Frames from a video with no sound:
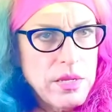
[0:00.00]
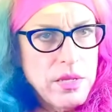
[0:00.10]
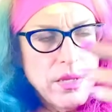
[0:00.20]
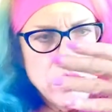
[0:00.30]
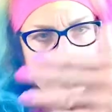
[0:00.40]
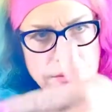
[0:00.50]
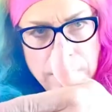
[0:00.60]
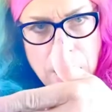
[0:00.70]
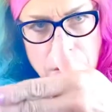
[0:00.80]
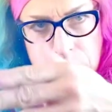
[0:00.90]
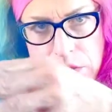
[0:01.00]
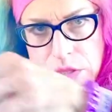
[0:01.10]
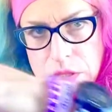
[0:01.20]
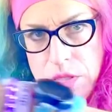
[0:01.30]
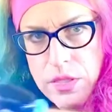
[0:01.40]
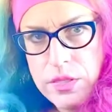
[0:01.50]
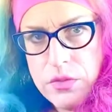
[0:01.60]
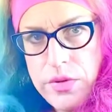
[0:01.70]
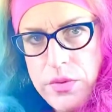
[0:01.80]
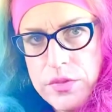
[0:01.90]
the flowers that the
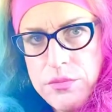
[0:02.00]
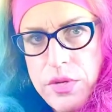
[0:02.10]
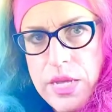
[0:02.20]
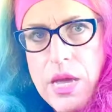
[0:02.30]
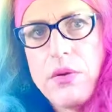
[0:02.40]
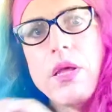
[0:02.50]
tree was putting out.